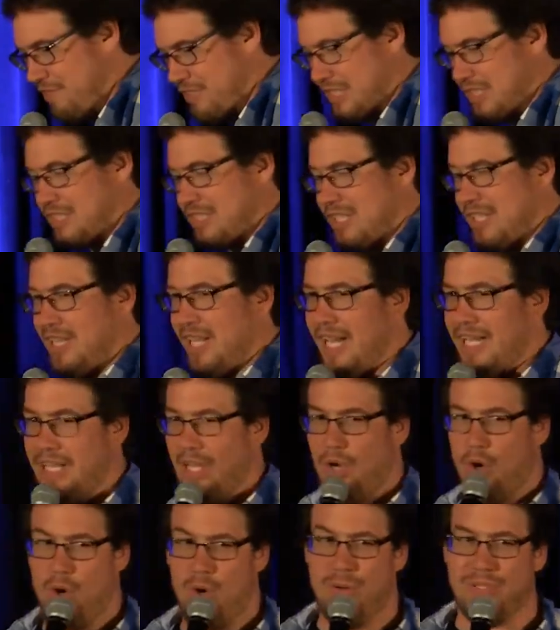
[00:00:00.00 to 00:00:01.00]
this is like
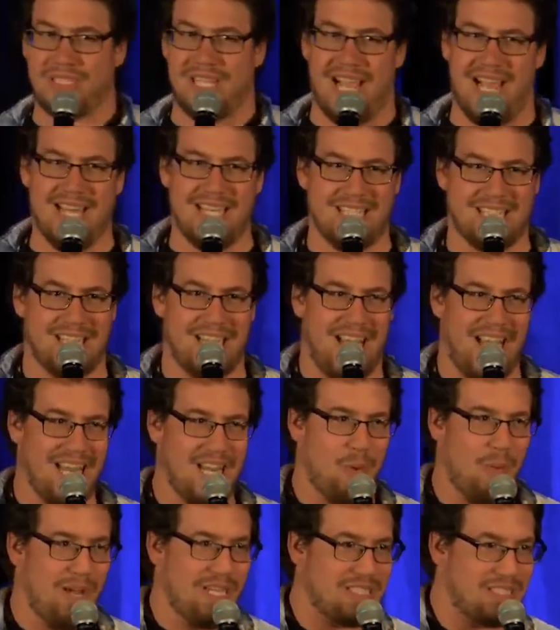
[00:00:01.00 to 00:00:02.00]
the whose line is it
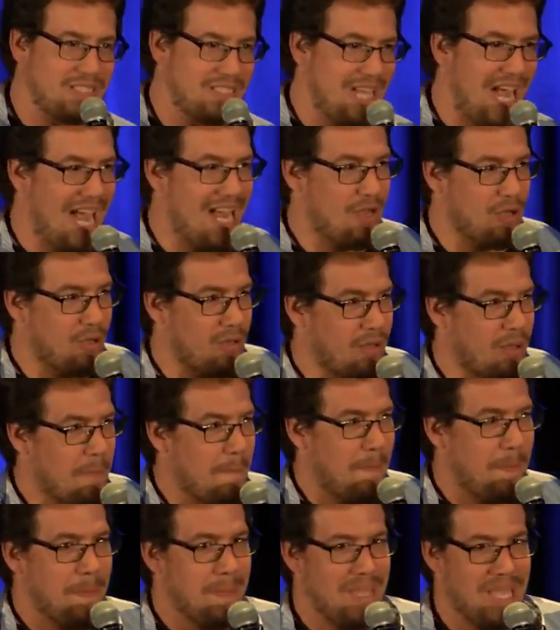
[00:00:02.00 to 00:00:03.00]
anyway style
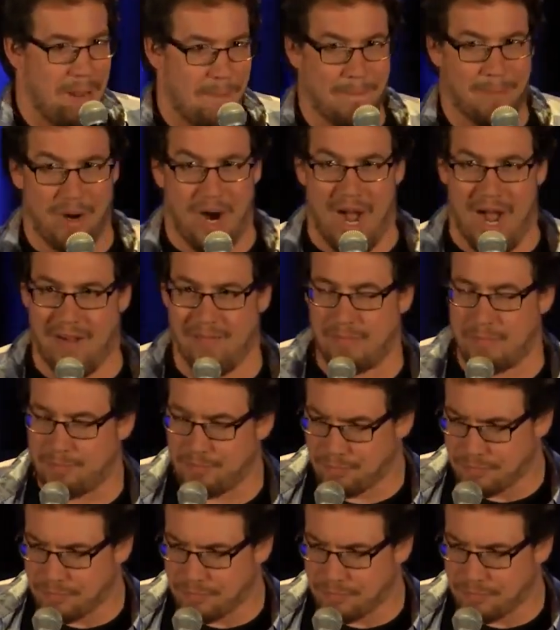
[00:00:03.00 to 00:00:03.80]
improv,